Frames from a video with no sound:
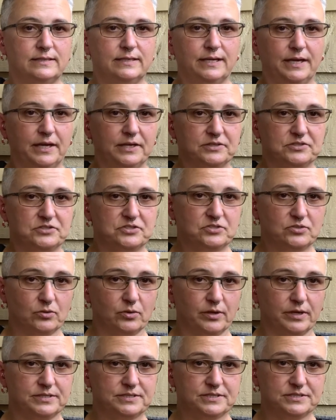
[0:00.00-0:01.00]
and
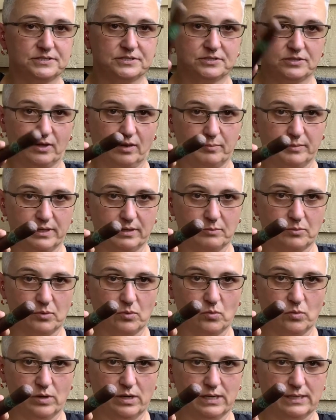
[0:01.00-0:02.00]
Stories, installment number
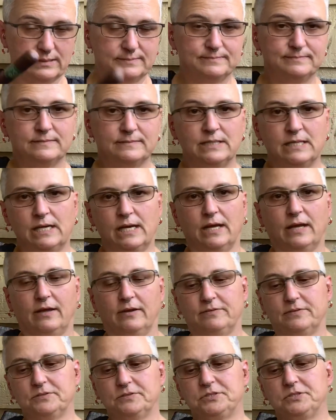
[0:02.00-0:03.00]
1.
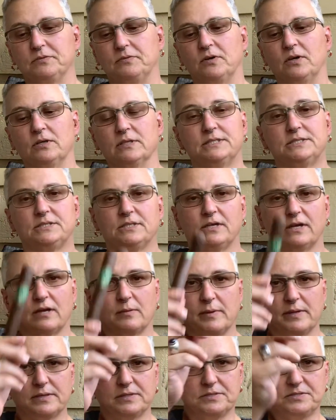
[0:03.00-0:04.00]
First of all, let's talk
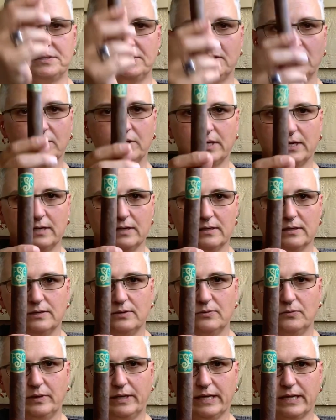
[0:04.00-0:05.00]
about the Stogie.
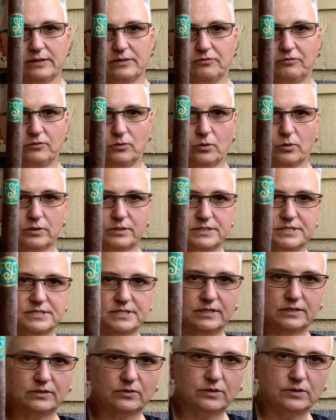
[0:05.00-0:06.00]
We got the Florida
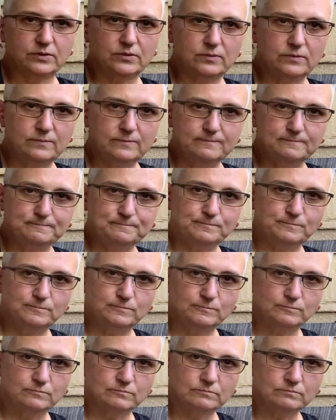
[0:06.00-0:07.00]
Sungrown.
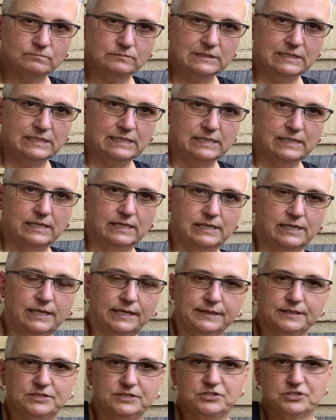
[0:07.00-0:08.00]

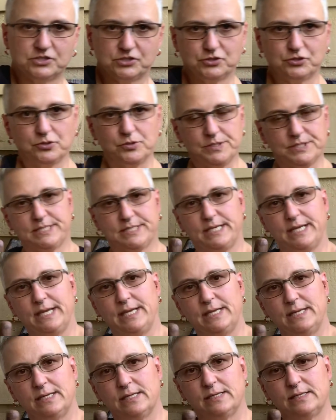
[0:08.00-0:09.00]
This is a Drew
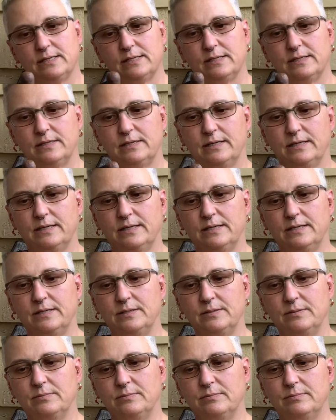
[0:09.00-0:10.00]
Estate
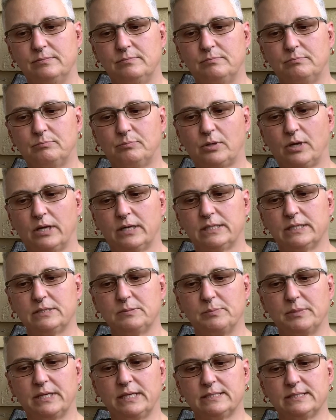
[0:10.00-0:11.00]
product,
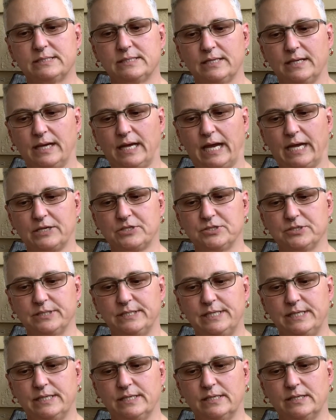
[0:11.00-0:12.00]
but it's
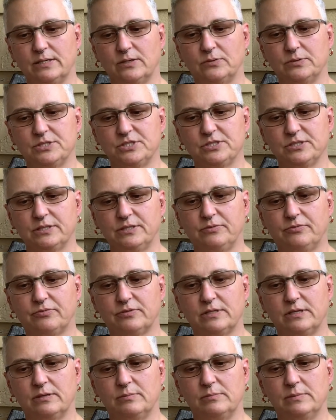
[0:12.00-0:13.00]
actually originally
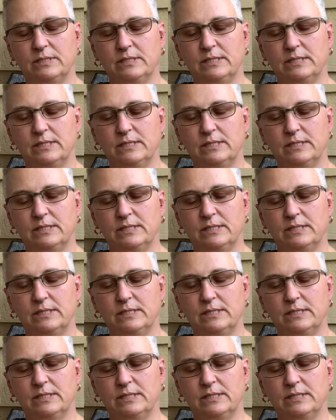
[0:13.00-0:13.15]
from